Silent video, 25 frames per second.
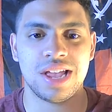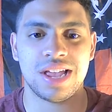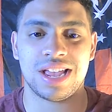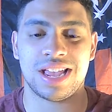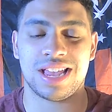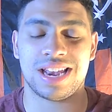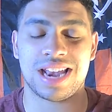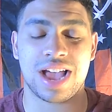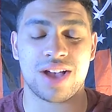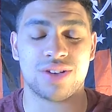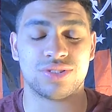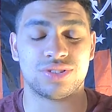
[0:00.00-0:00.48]

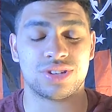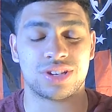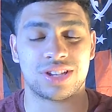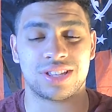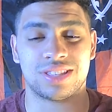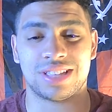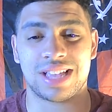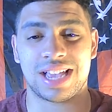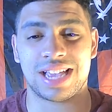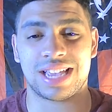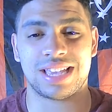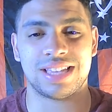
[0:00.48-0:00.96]
and now it's
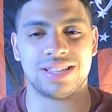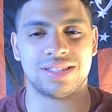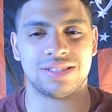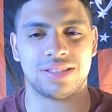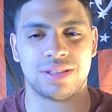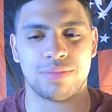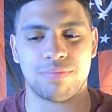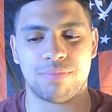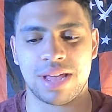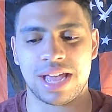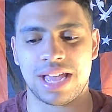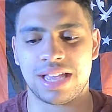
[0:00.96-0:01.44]
looking like
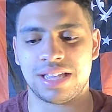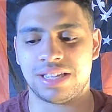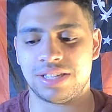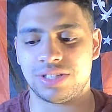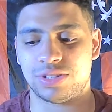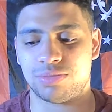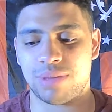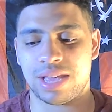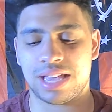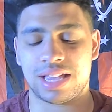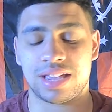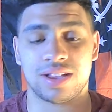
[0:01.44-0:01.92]
the bet
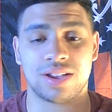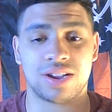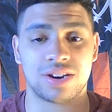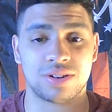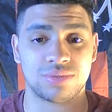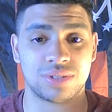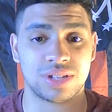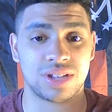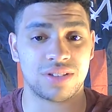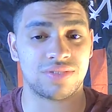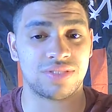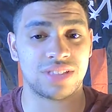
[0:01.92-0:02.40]
he's making on
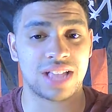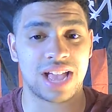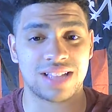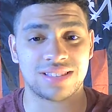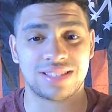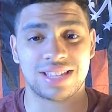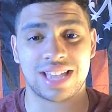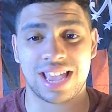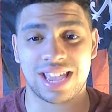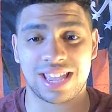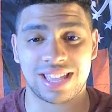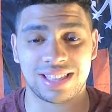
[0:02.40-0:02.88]
himself not
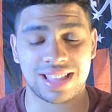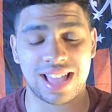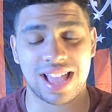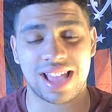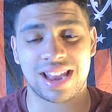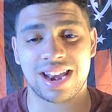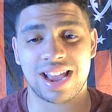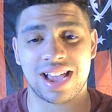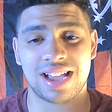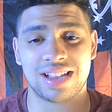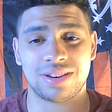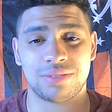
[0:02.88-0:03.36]
taking
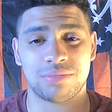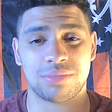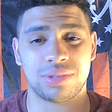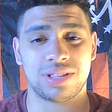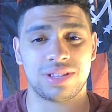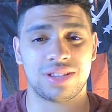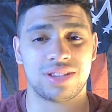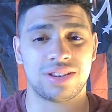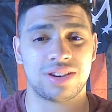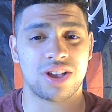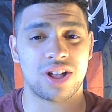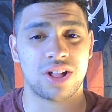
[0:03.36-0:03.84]
that $90
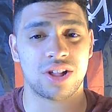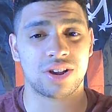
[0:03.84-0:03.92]
million